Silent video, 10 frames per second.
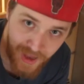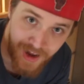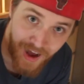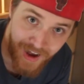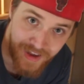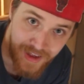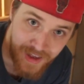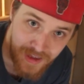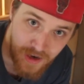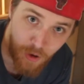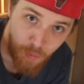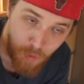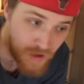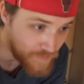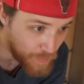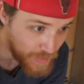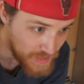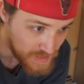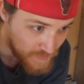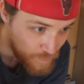And I hit one of the
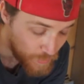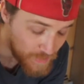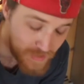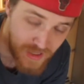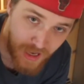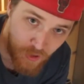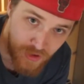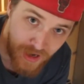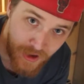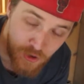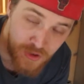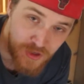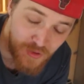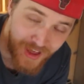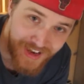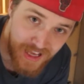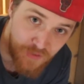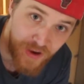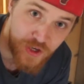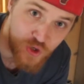pieces of wood with the outlet. I couldn't do that again if I